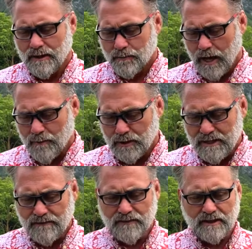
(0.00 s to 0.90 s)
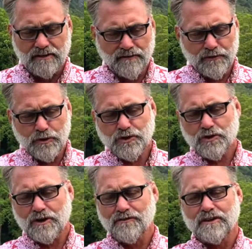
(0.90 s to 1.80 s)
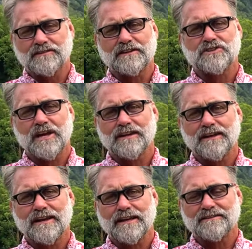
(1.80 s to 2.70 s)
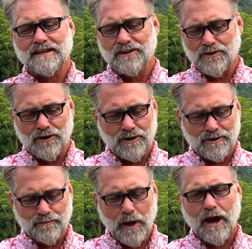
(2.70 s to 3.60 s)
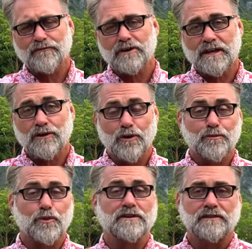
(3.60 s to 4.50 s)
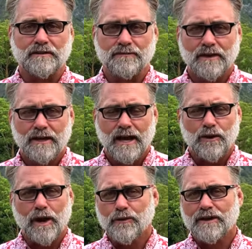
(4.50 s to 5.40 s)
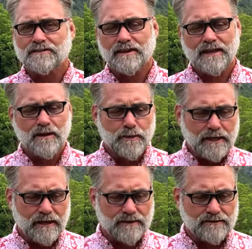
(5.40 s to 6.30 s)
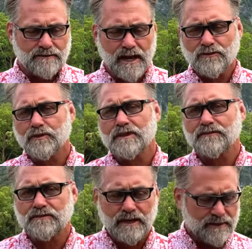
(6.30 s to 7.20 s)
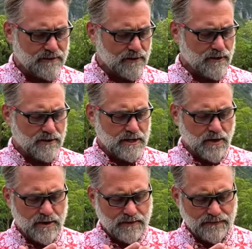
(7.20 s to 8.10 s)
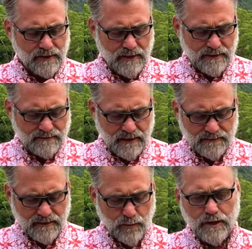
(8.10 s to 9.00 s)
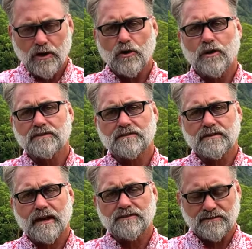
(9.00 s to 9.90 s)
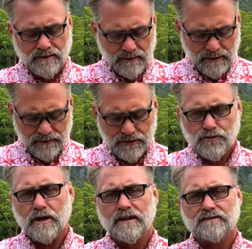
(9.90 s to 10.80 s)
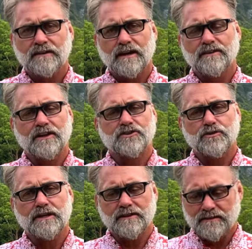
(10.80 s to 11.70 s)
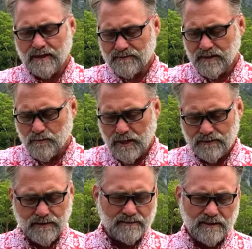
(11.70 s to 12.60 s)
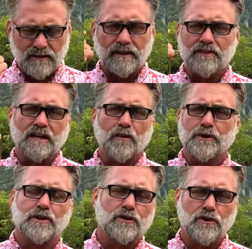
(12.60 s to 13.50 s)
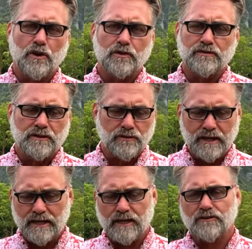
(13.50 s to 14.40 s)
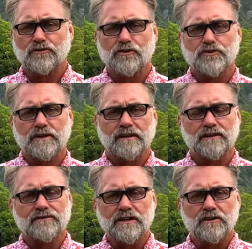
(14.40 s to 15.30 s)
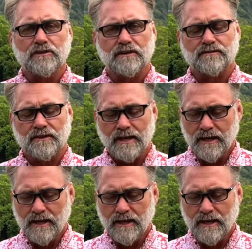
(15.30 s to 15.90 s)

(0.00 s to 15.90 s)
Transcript: But I believe that the future of this agenda is either poverty or prison. And why do I say that? Because that's what they've said. Their narrative says that we are going to test and then trace and then treat. The testing means they stick that thing up into your nose and you can't get a surgery unless they do this.